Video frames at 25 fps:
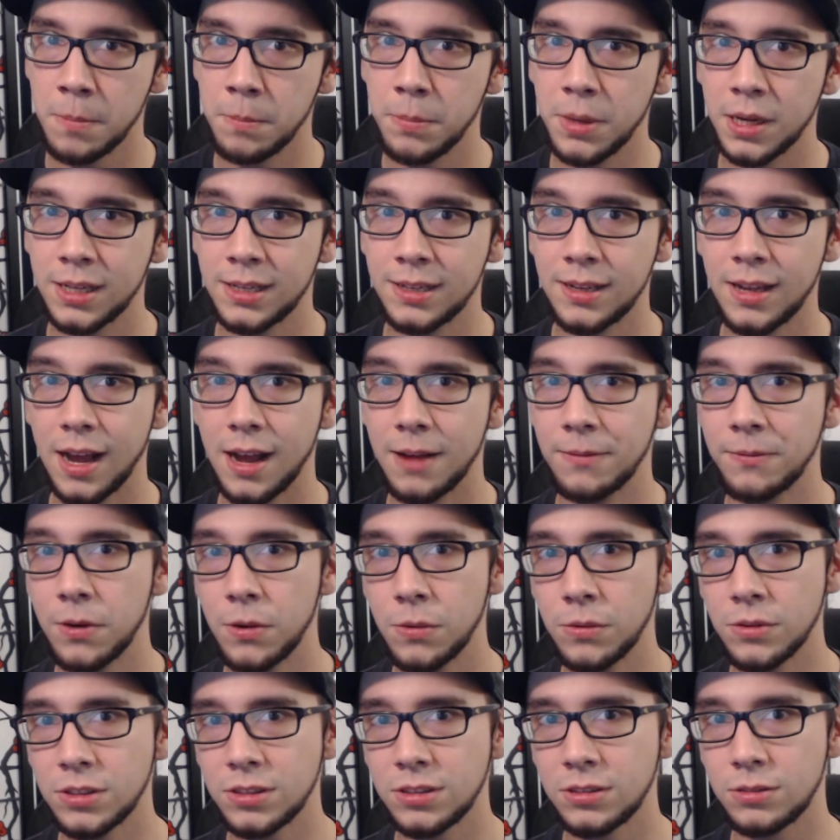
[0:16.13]
but I've
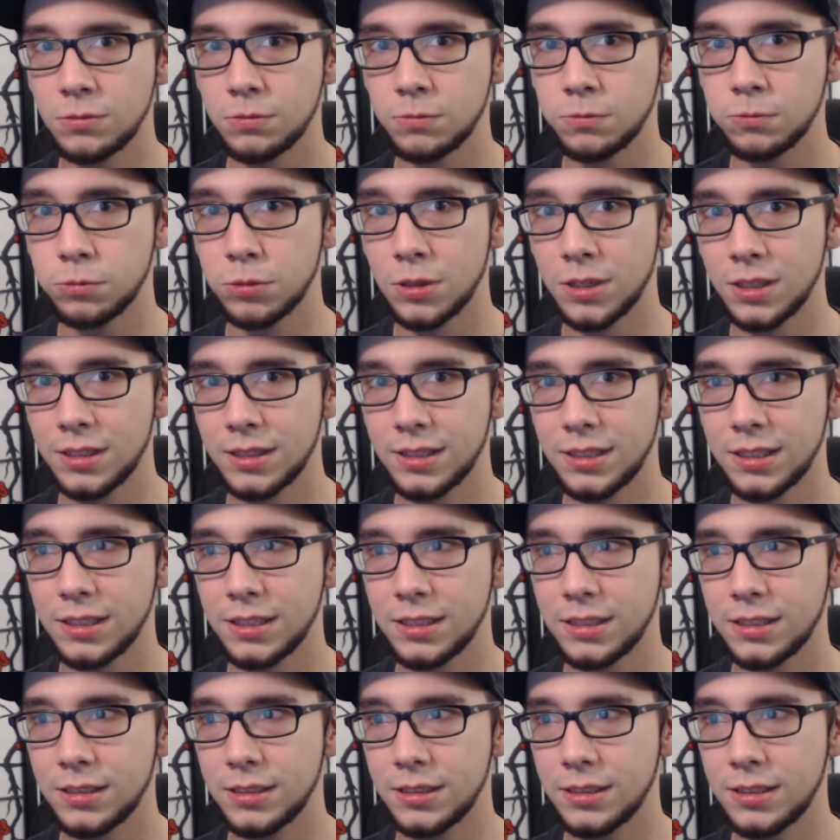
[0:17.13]
always
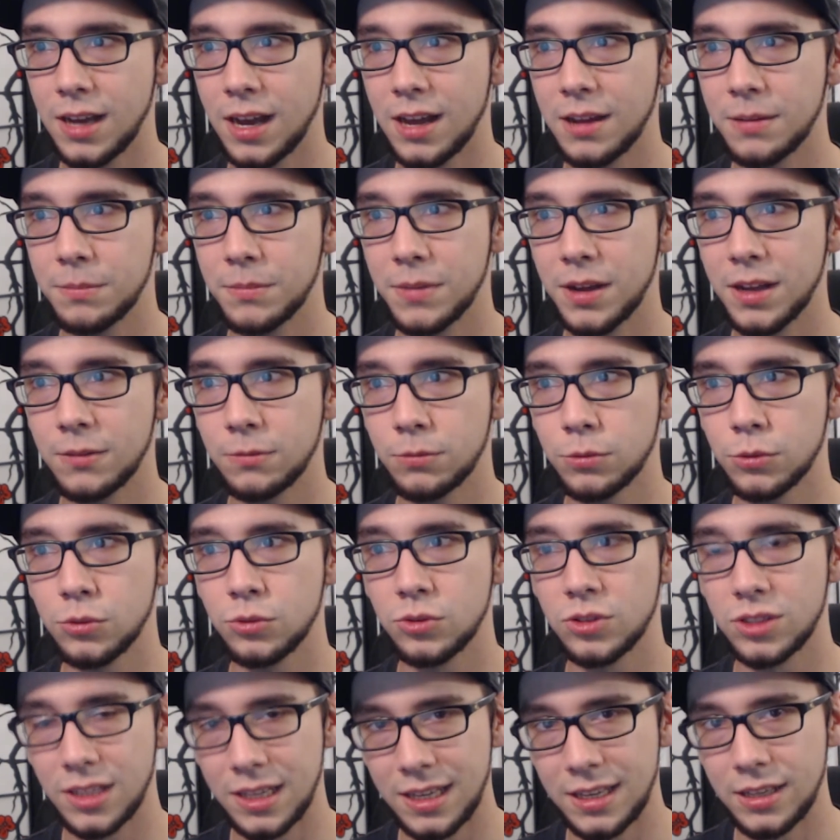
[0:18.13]
really gotten my
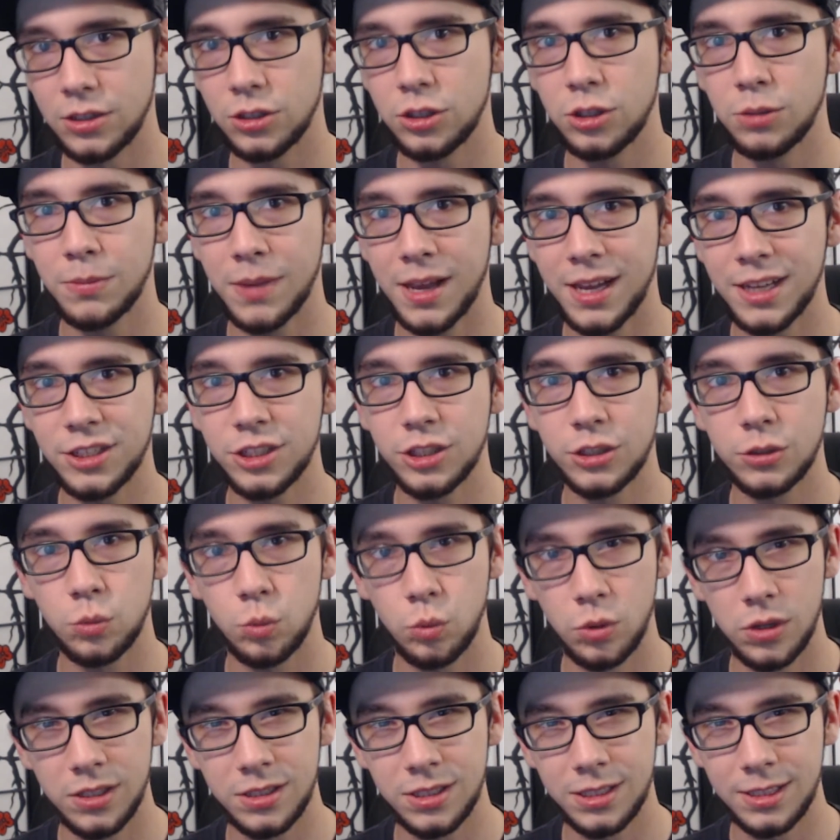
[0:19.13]
roots into Magic
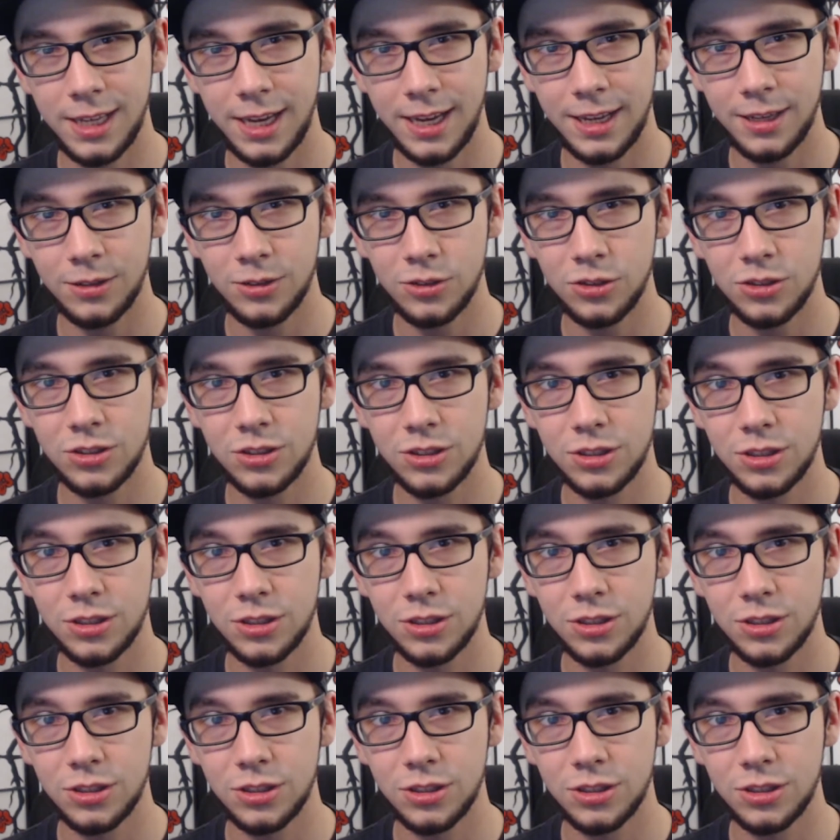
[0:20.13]
with standard,